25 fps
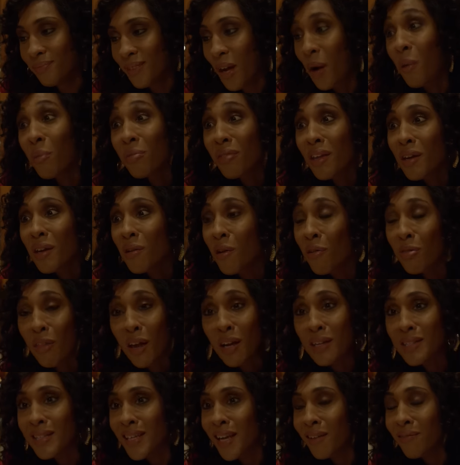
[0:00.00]
Oh, then on
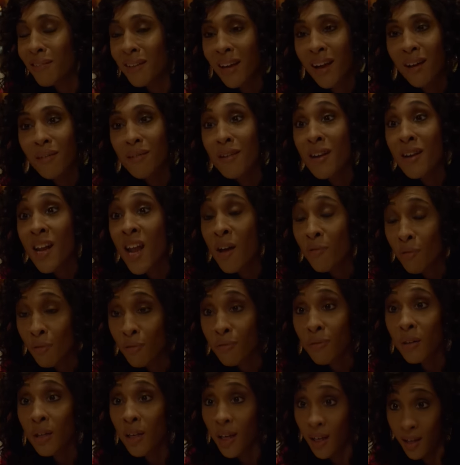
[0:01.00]
Thanksgiving, I'll never
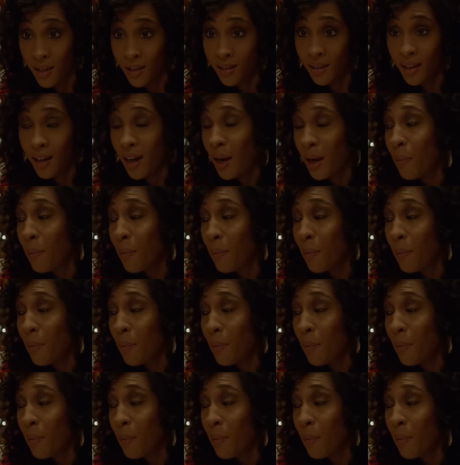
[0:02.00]
forget. Okay.